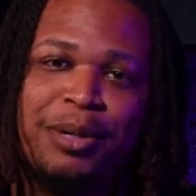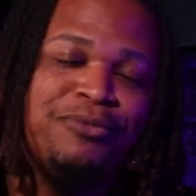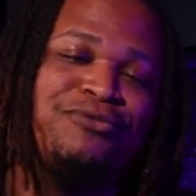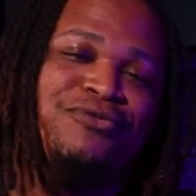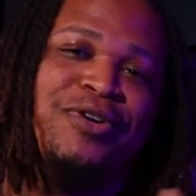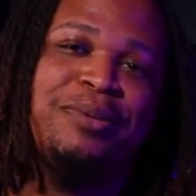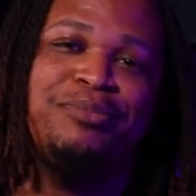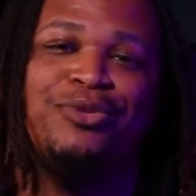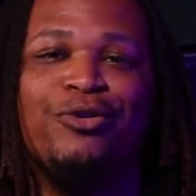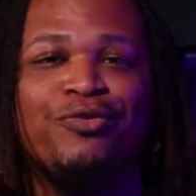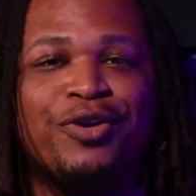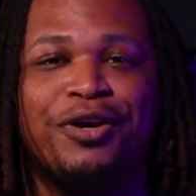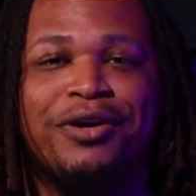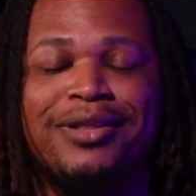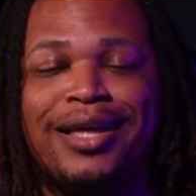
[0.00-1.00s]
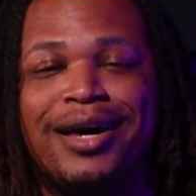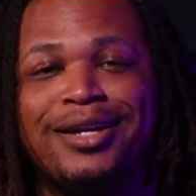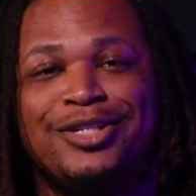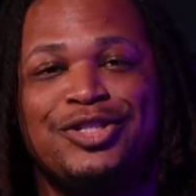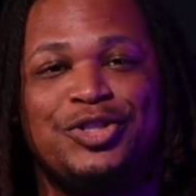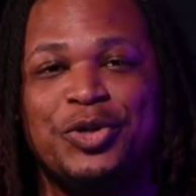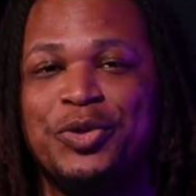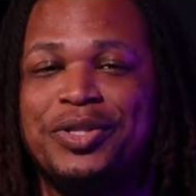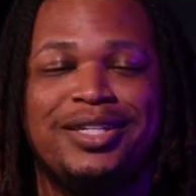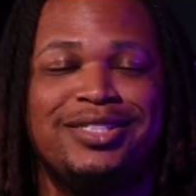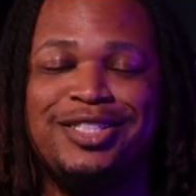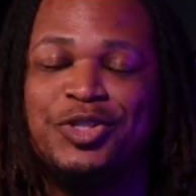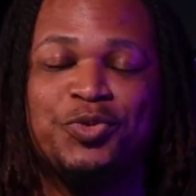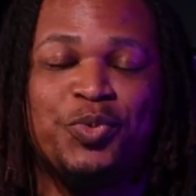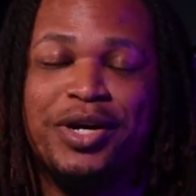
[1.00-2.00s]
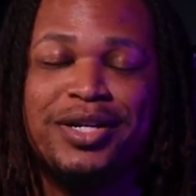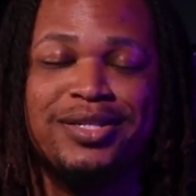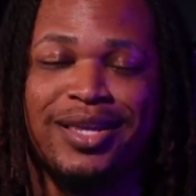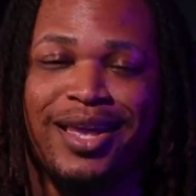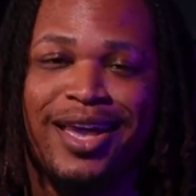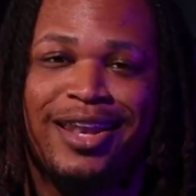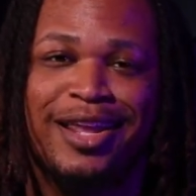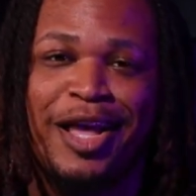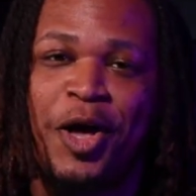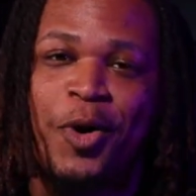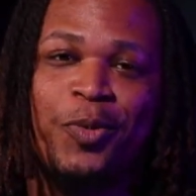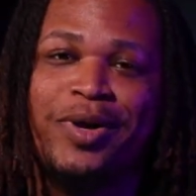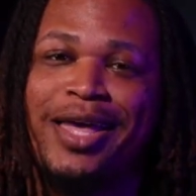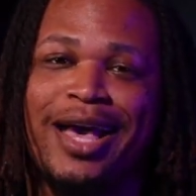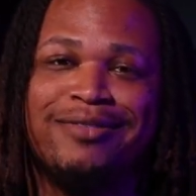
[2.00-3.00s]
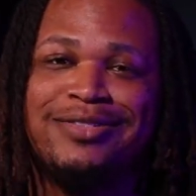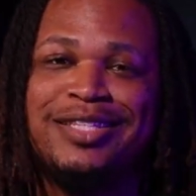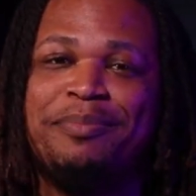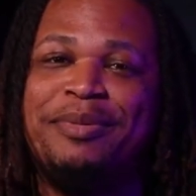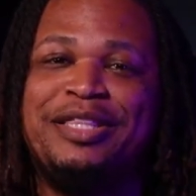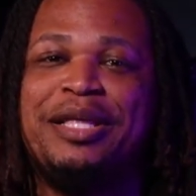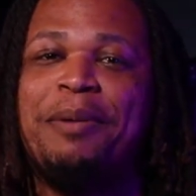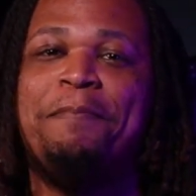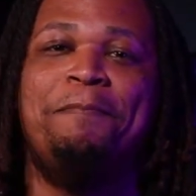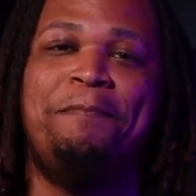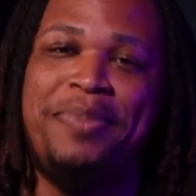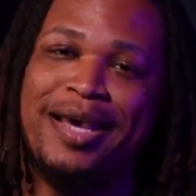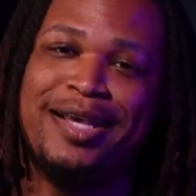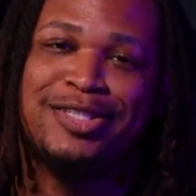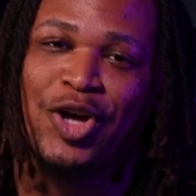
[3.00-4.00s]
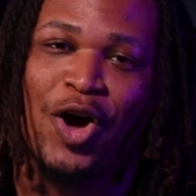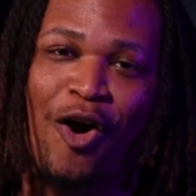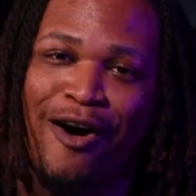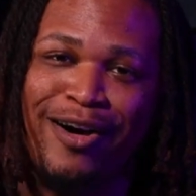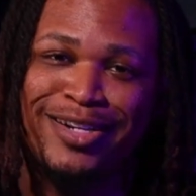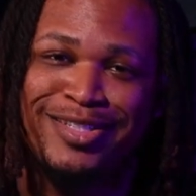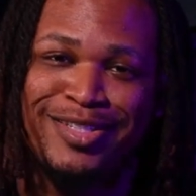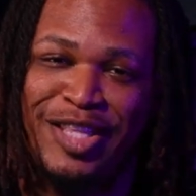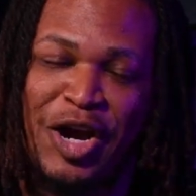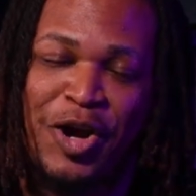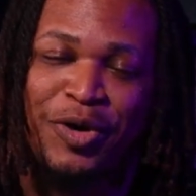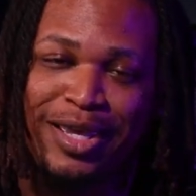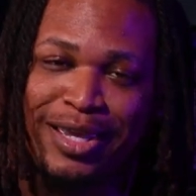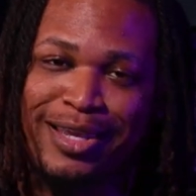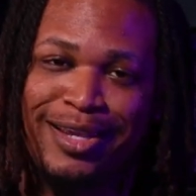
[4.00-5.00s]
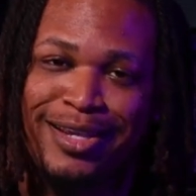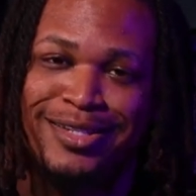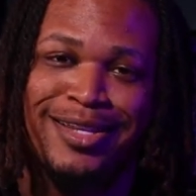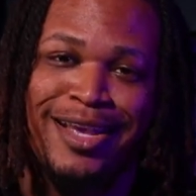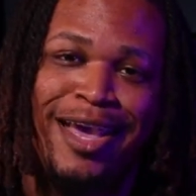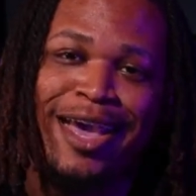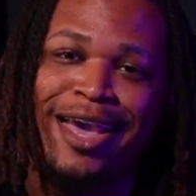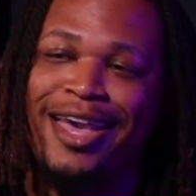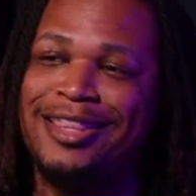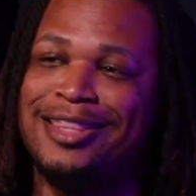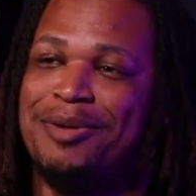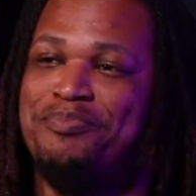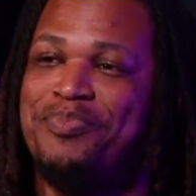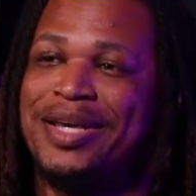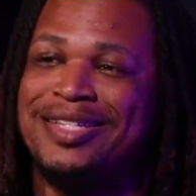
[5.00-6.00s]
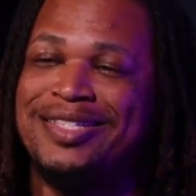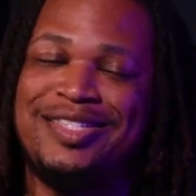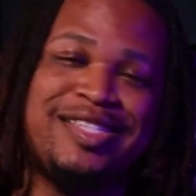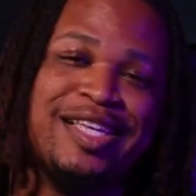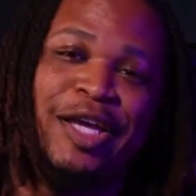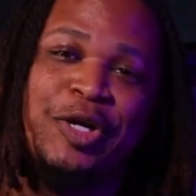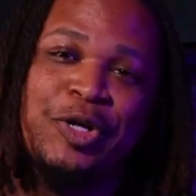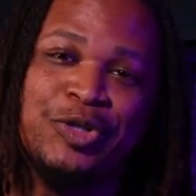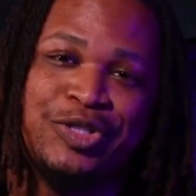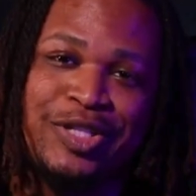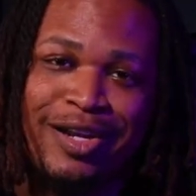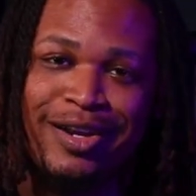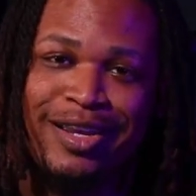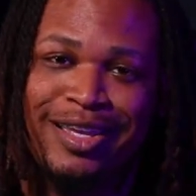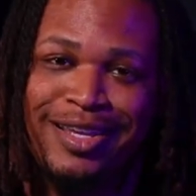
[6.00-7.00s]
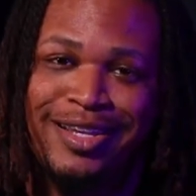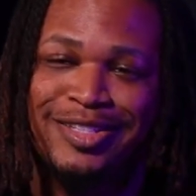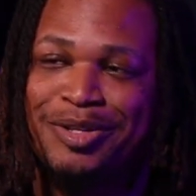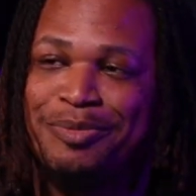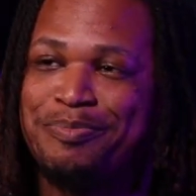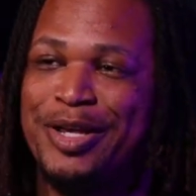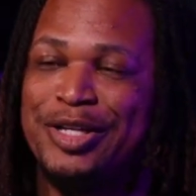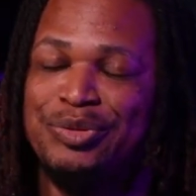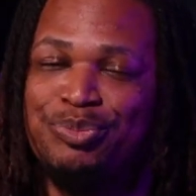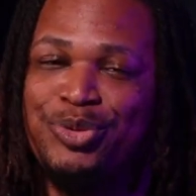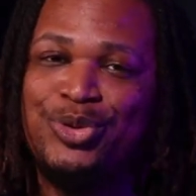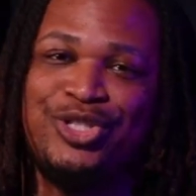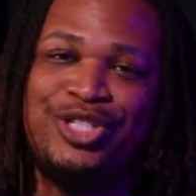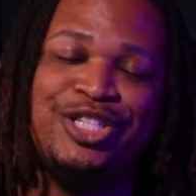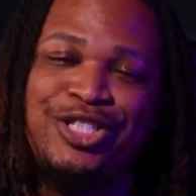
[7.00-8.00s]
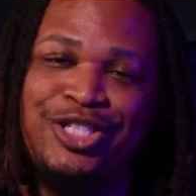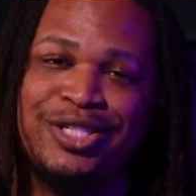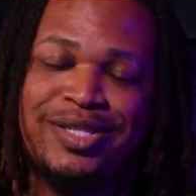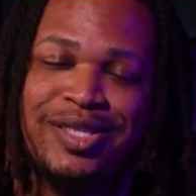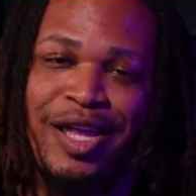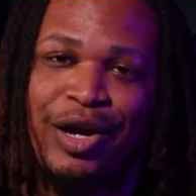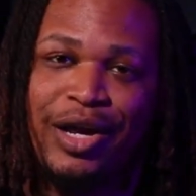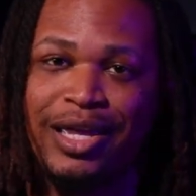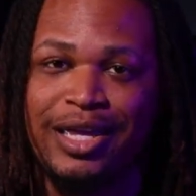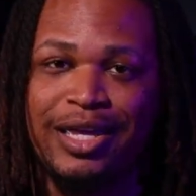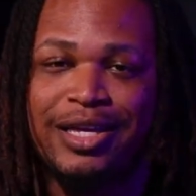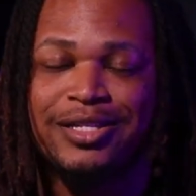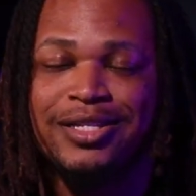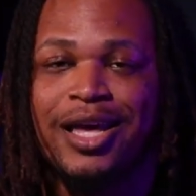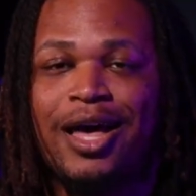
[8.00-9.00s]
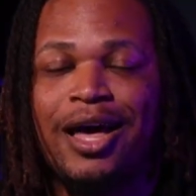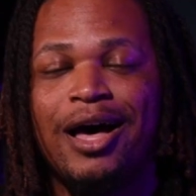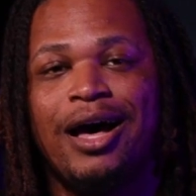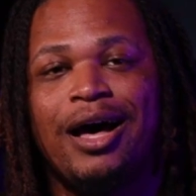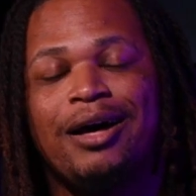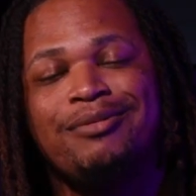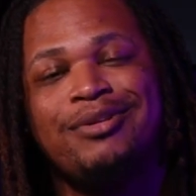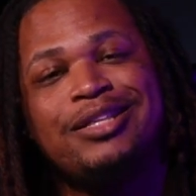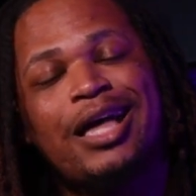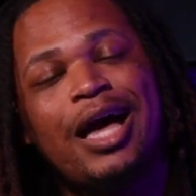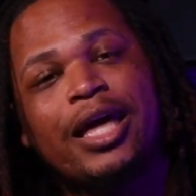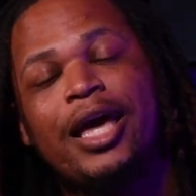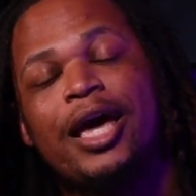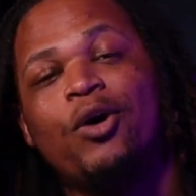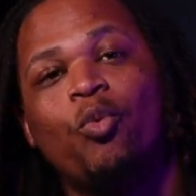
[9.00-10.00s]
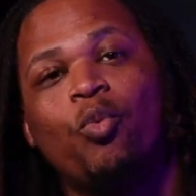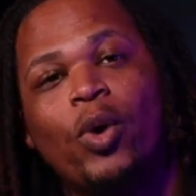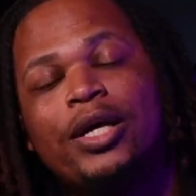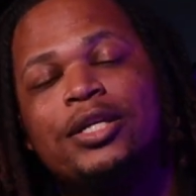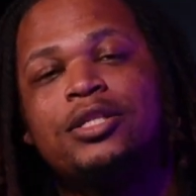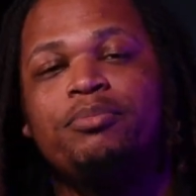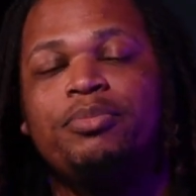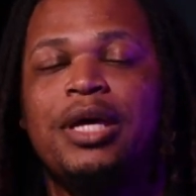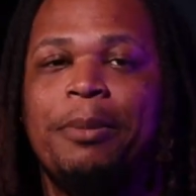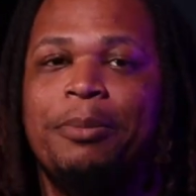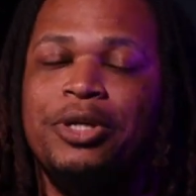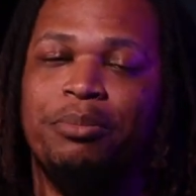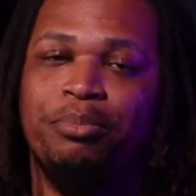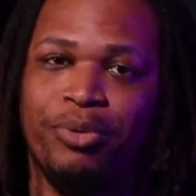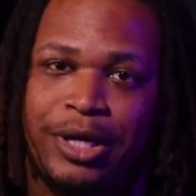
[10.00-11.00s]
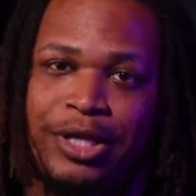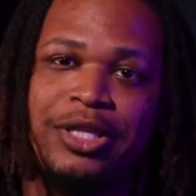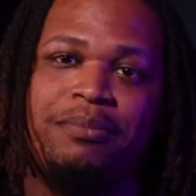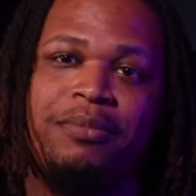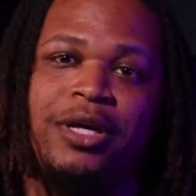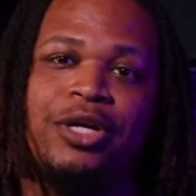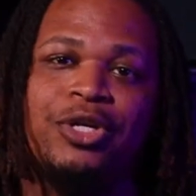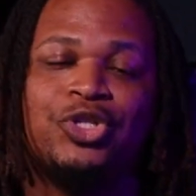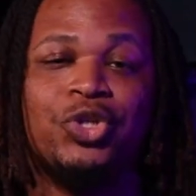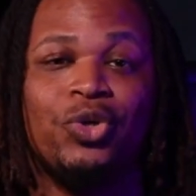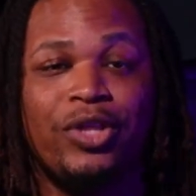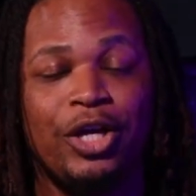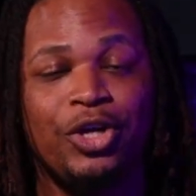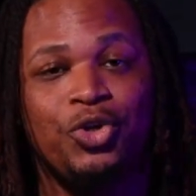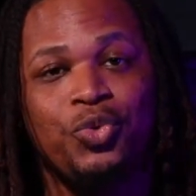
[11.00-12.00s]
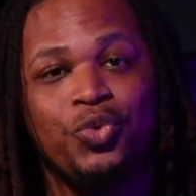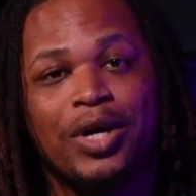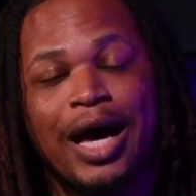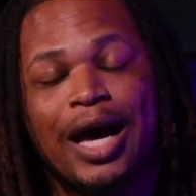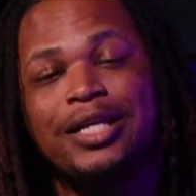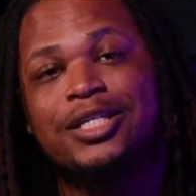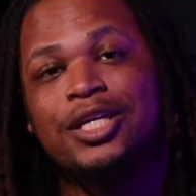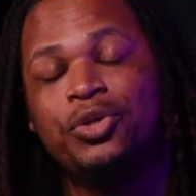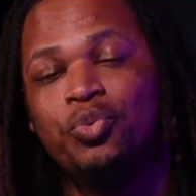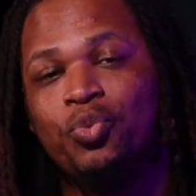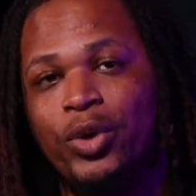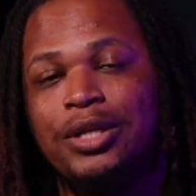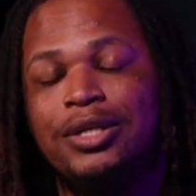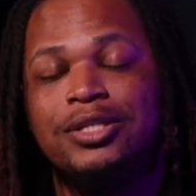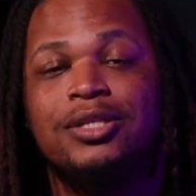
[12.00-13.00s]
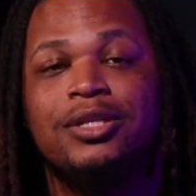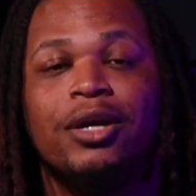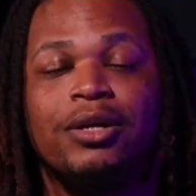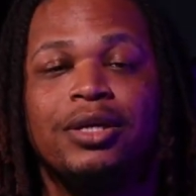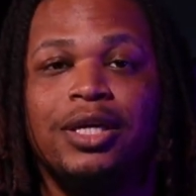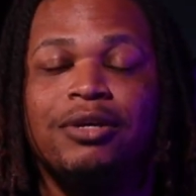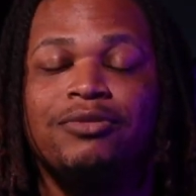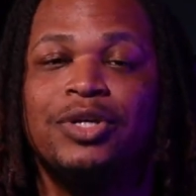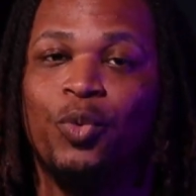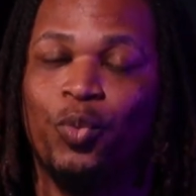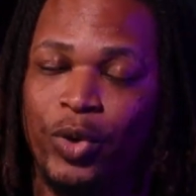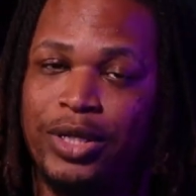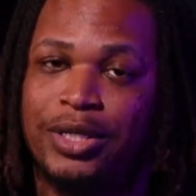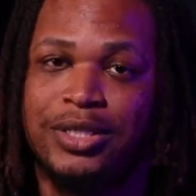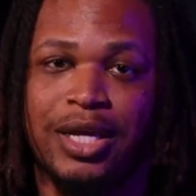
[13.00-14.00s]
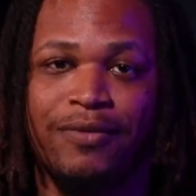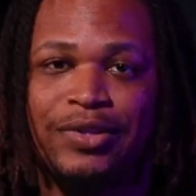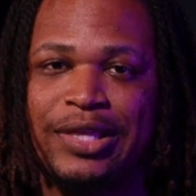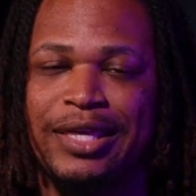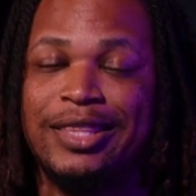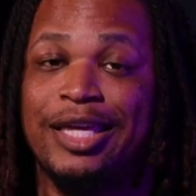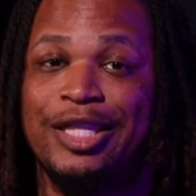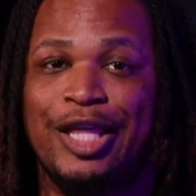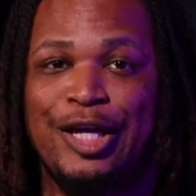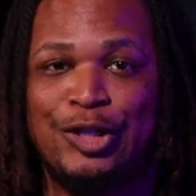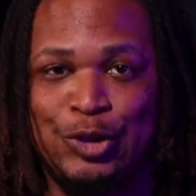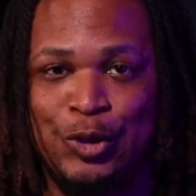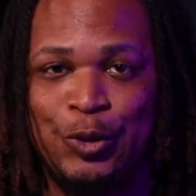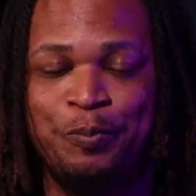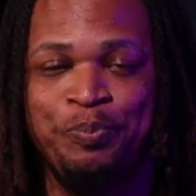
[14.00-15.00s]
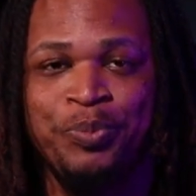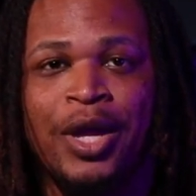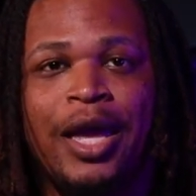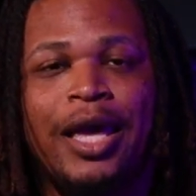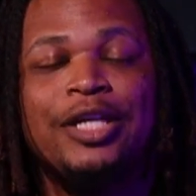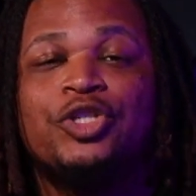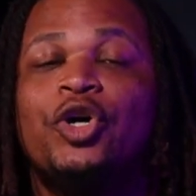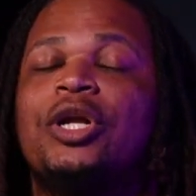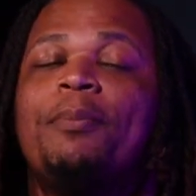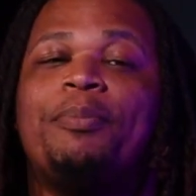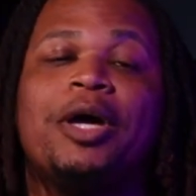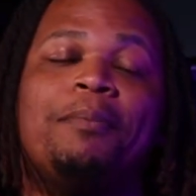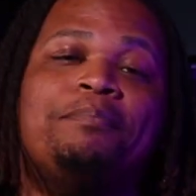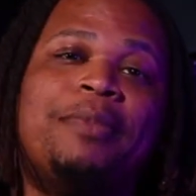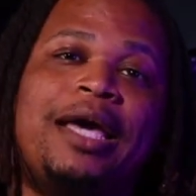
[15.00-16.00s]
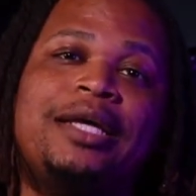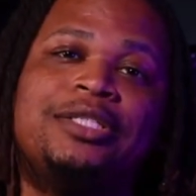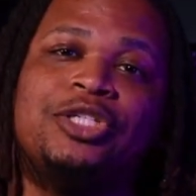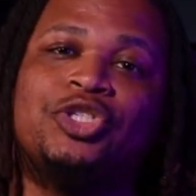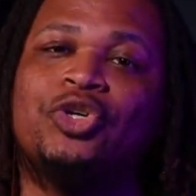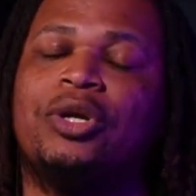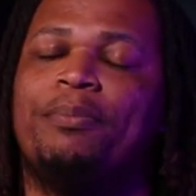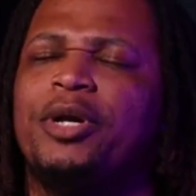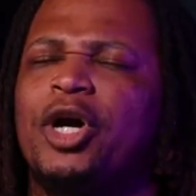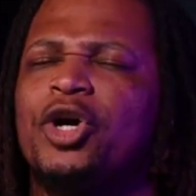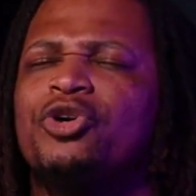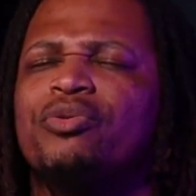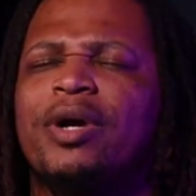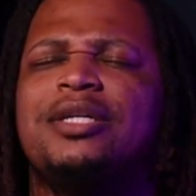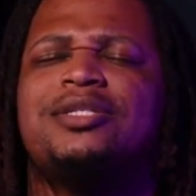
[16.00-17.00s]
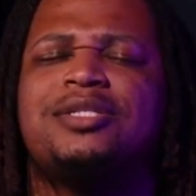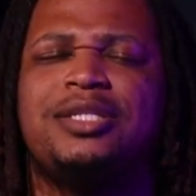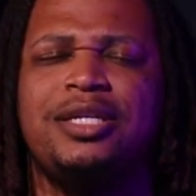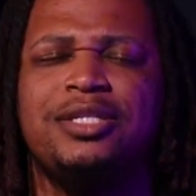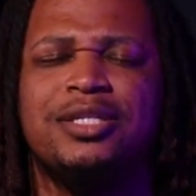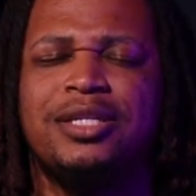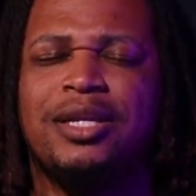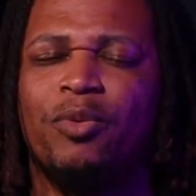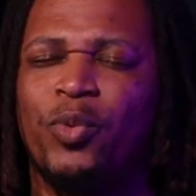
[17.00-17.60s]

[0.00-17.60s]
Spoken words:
I'm from North Carolina, so that's just where it's at. We have some of the best artists there is, and the best singers there is, the best musicians there is, and I can't wait to be able to bring them here so that you guys can witness their gifts and witness everything that they do. It's going to be amazing. It's going to be a great season.